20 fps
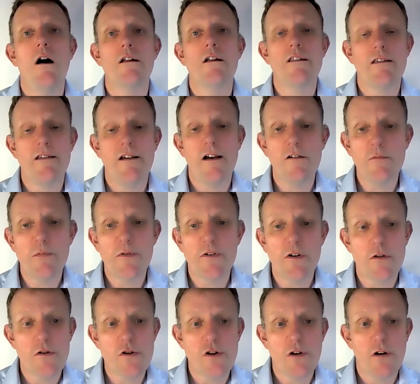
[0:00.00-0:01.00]
On the sound
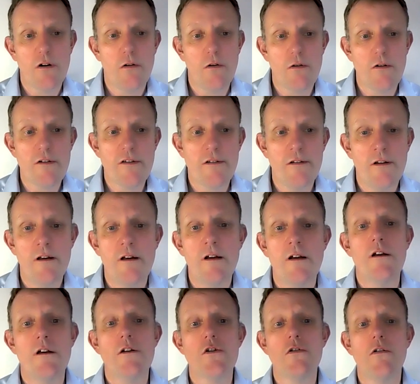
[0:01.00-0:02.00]
production course,
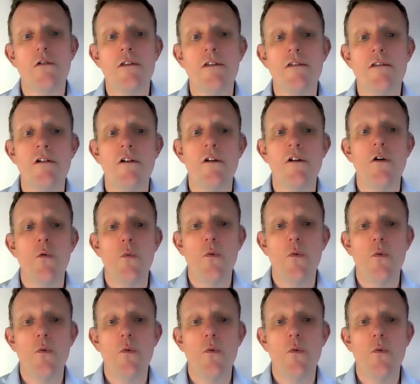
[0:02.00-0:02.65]
students